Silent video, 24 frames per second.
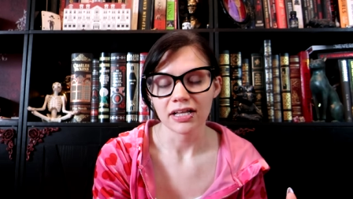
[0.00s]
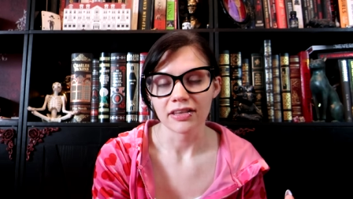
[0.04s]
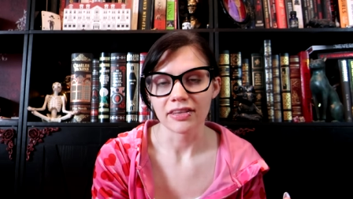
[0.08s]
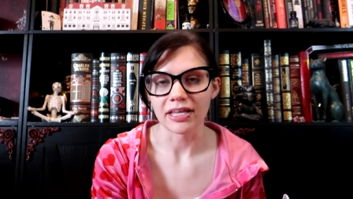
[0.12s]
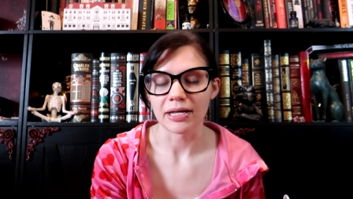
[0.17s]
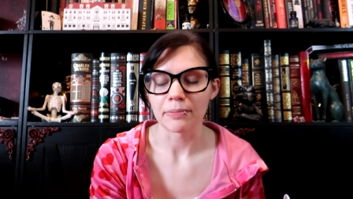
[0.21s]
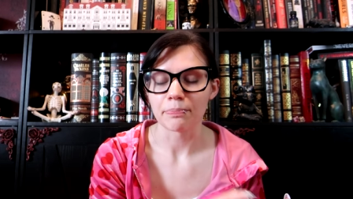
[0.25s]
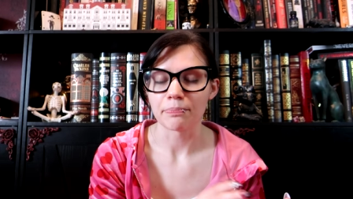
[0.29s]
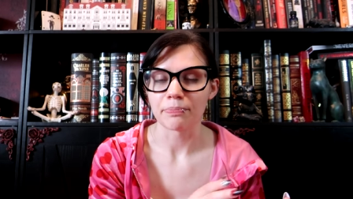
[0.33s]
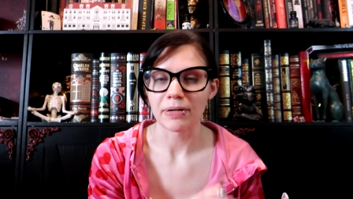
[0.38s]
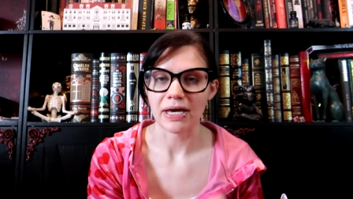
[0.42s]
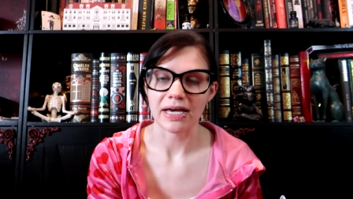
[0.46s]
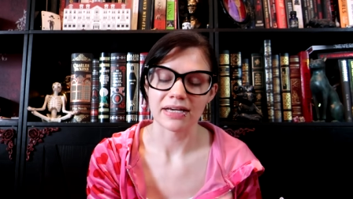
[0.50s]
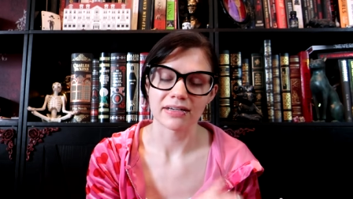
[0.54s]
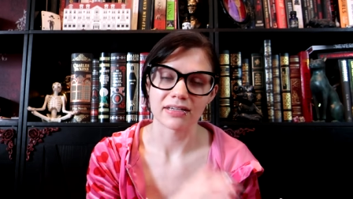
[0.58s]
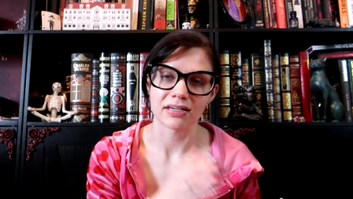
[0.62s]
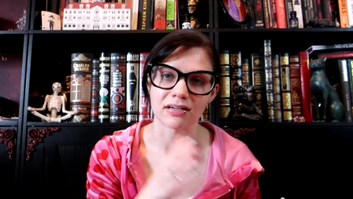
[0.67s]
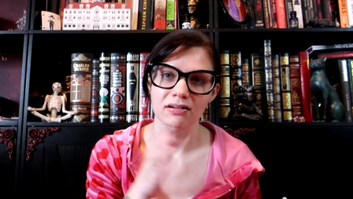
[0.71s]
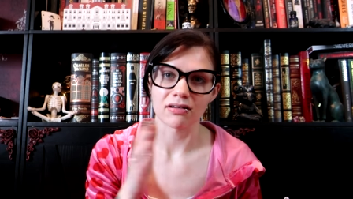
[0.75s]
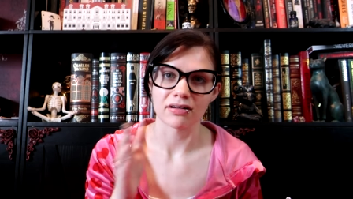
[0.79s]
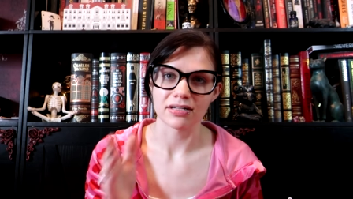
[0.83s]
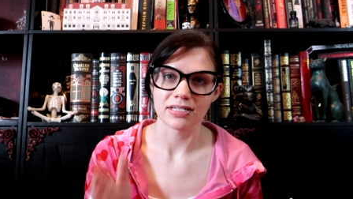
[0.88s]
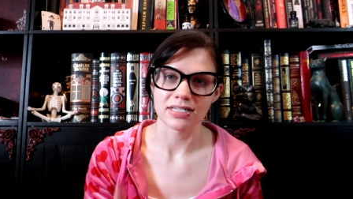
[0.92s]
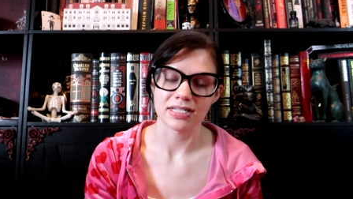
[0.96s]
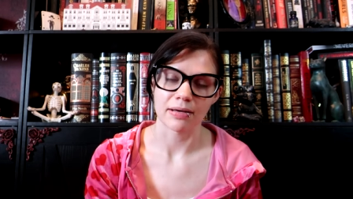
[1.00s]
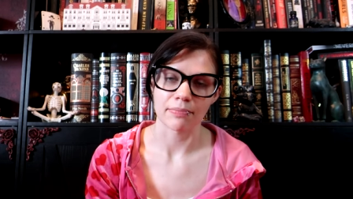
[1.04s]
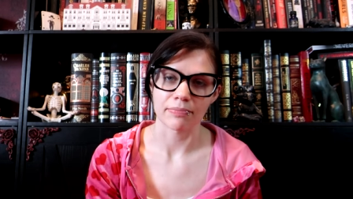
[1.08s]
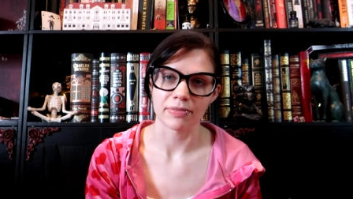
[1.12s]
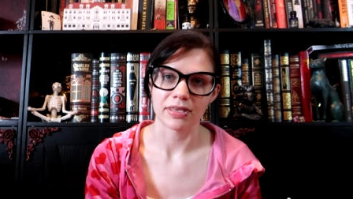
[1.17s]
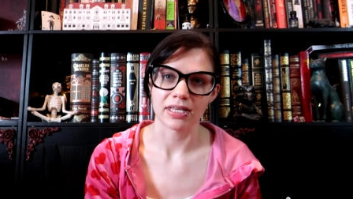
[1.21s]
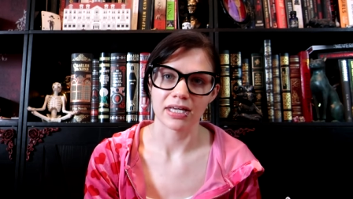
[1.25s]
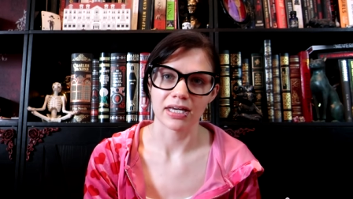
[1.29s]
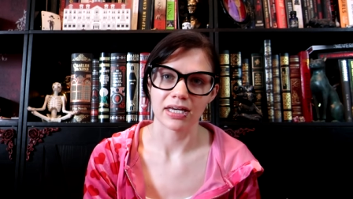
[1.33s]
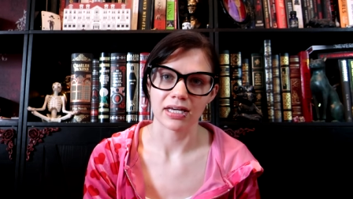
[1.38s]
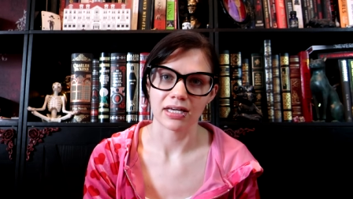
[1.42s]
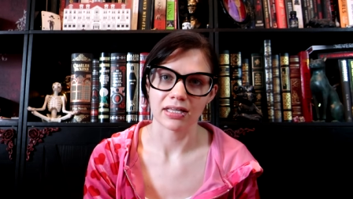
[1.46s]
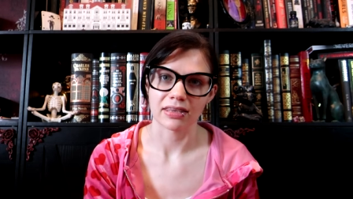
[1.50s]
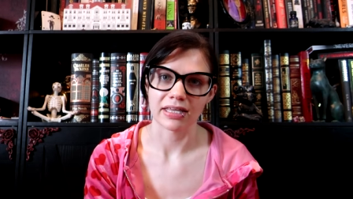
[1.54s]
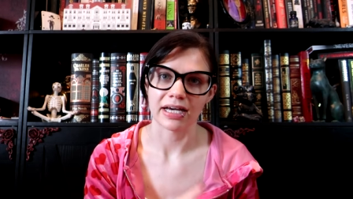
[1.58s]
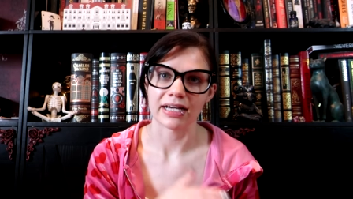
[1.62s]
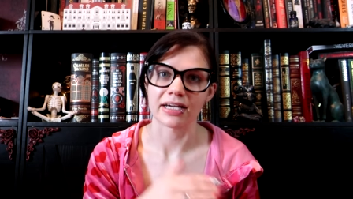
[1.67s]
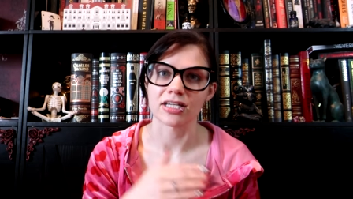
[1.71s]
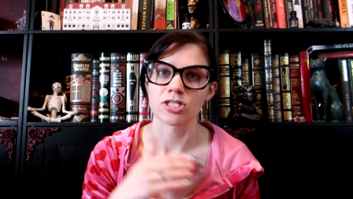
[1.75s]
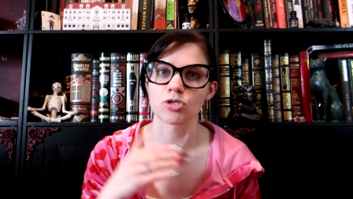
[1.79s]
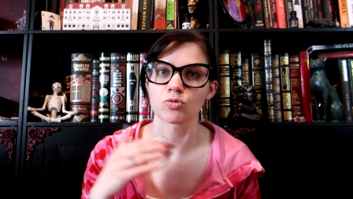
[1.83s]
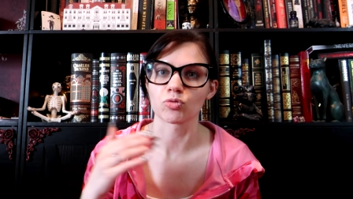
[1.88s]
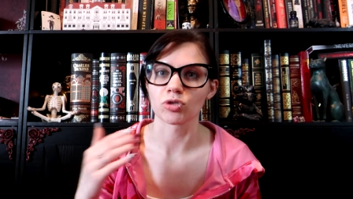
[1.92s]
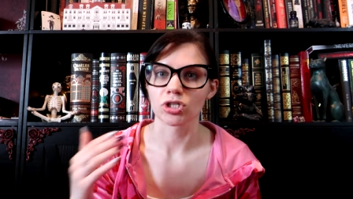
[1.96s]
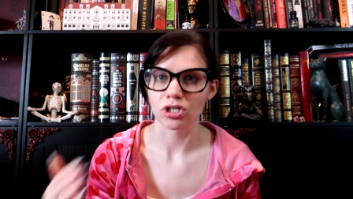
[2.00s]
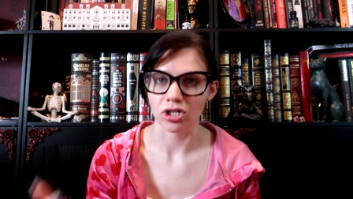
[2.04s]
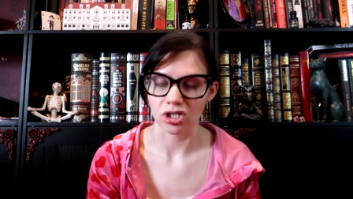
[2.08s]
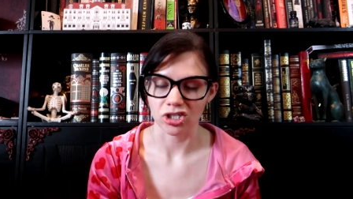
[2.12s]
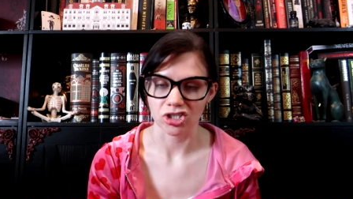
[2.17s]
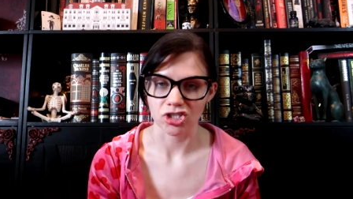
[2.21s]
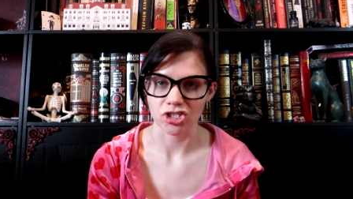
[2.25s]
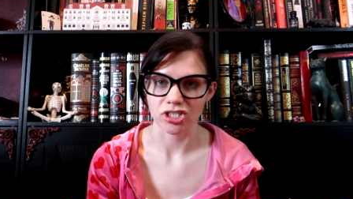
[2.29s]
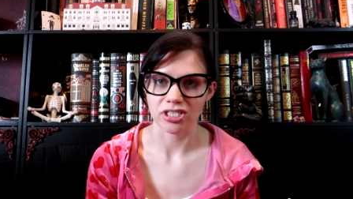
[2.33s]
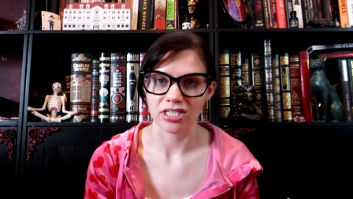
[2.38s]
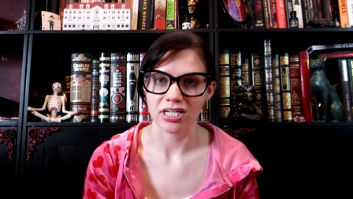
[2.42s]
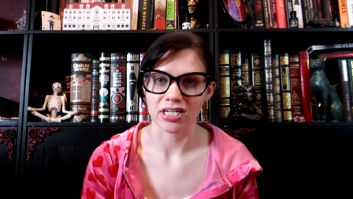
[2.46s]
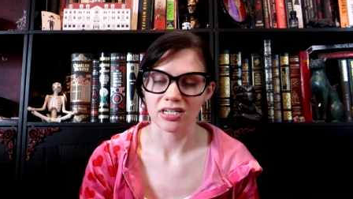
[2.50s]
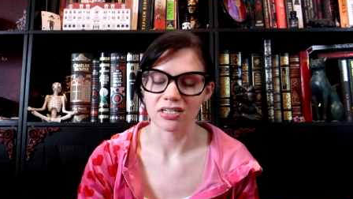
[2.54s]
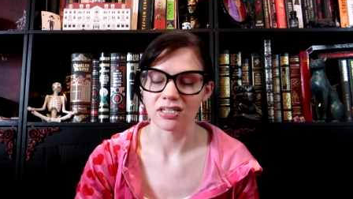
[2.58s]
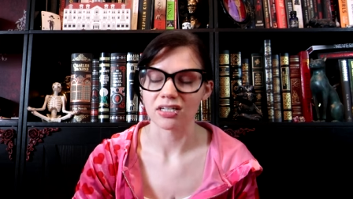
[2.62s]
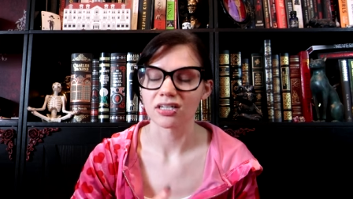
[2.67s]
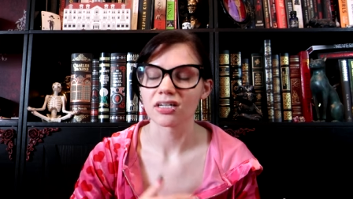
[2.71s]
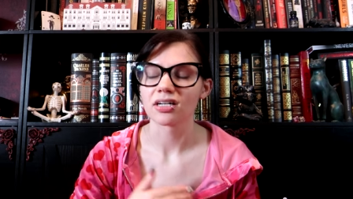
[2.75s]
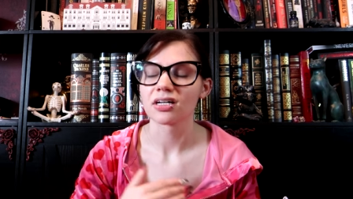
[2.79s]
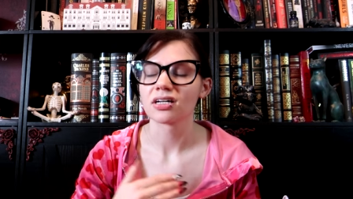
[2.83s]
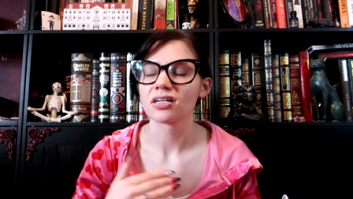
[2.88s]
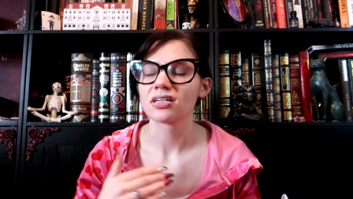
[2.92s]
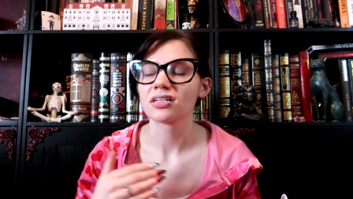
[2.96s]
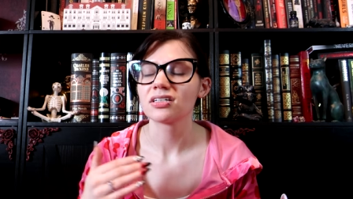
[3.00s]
than banking on something that gets regurgitated